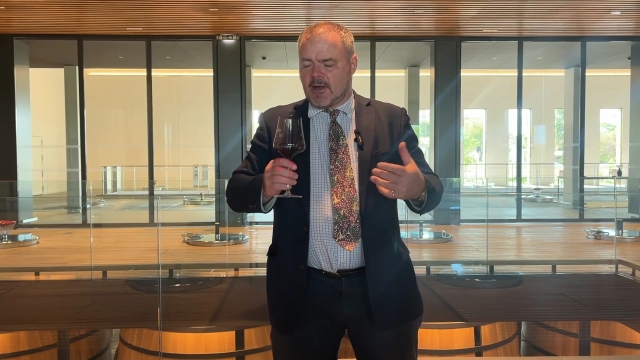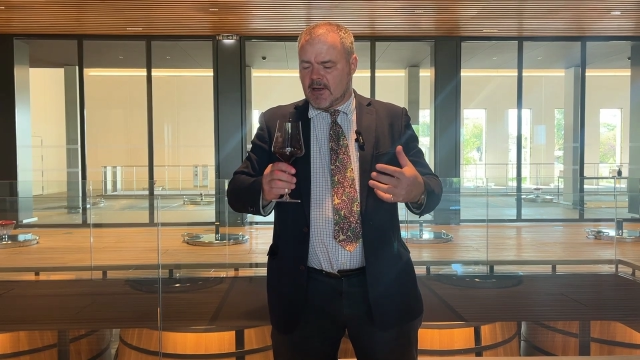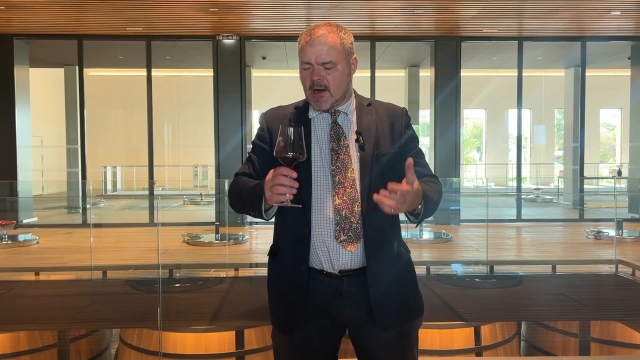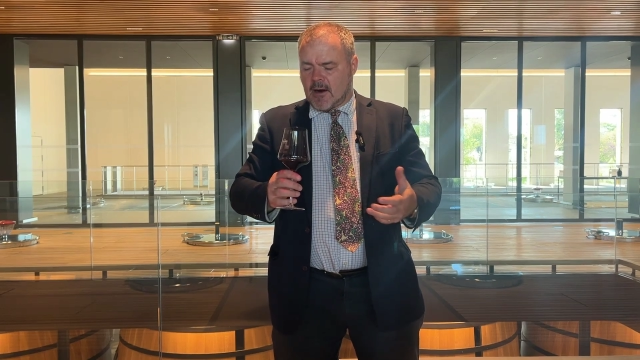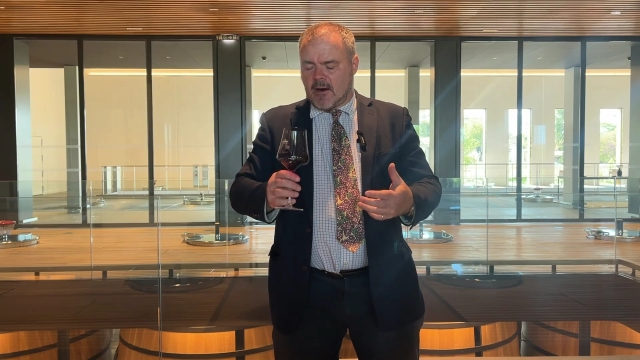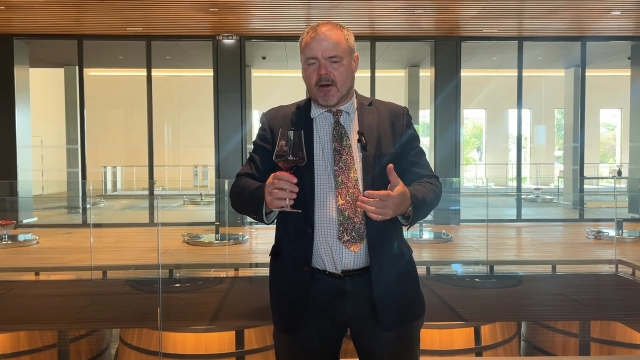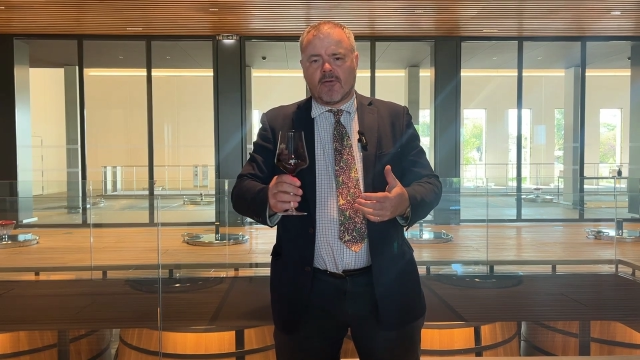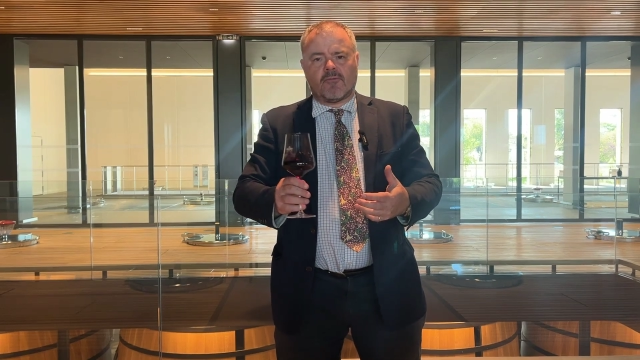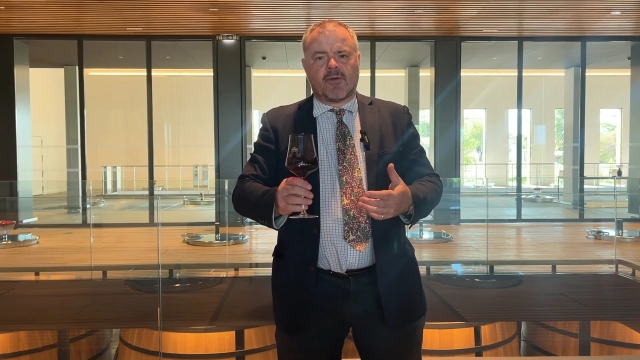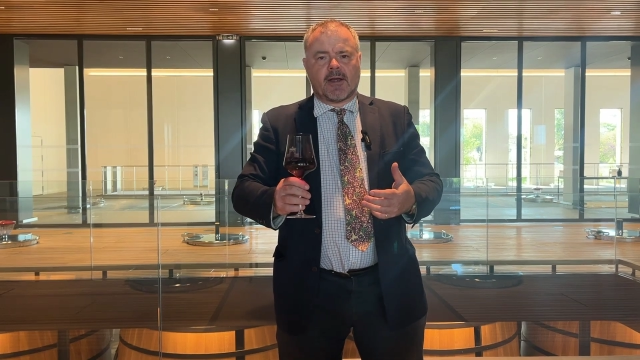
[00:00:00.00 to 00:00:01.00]
young
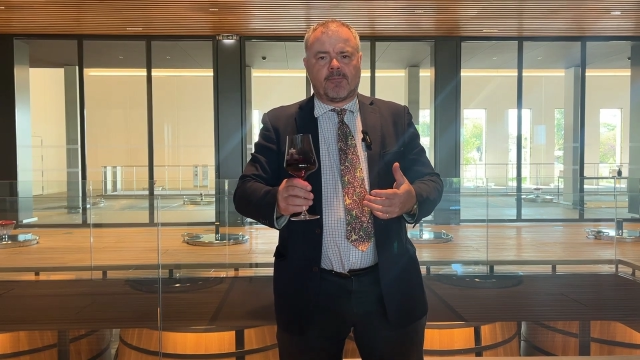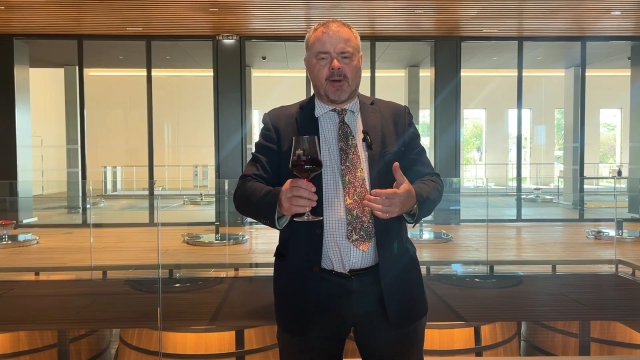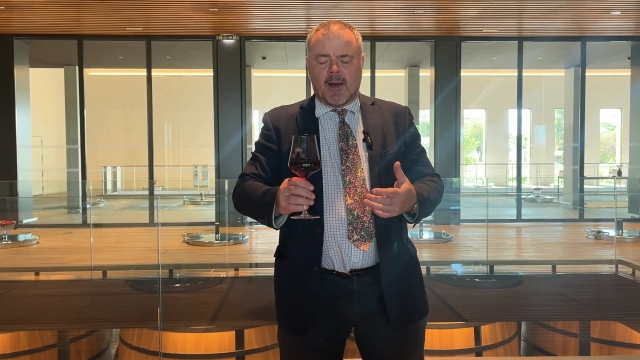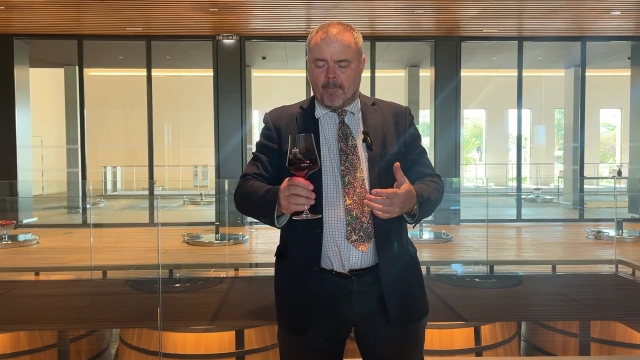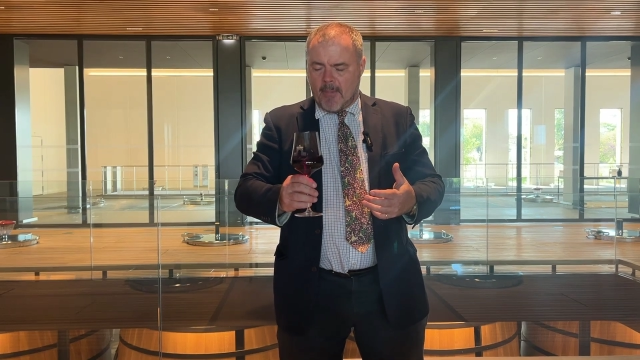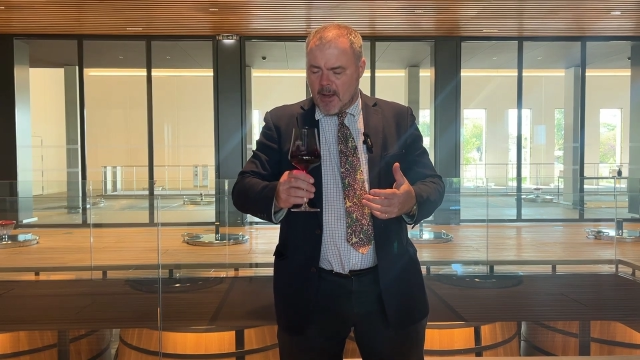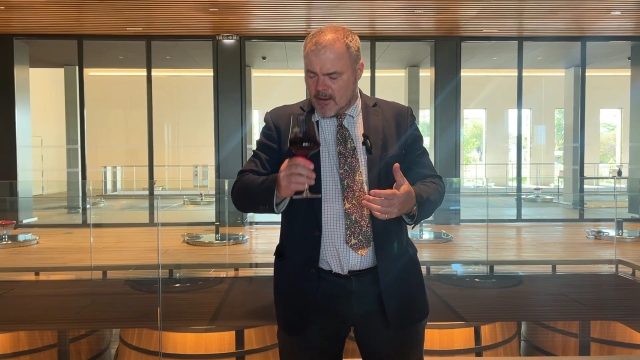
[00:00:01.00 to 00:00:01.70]
red plum.